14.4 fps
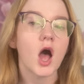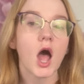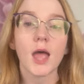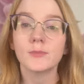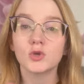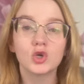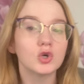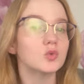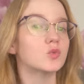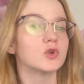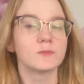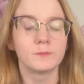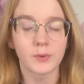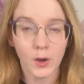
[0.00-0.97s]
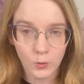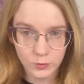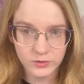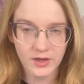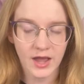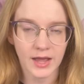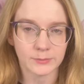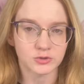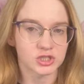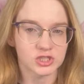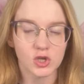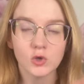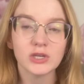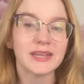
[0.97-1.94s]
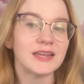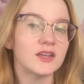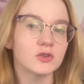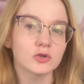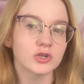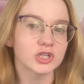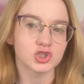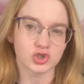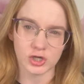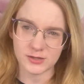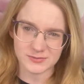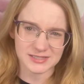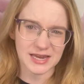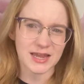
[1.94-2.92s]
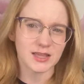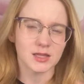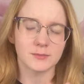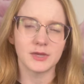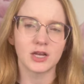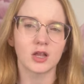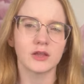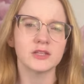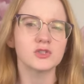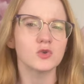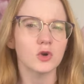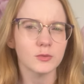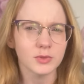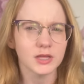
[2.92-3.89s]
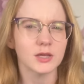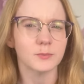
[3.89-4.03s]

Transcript: i'm good with both options go to either extreme stay in the middle it's normally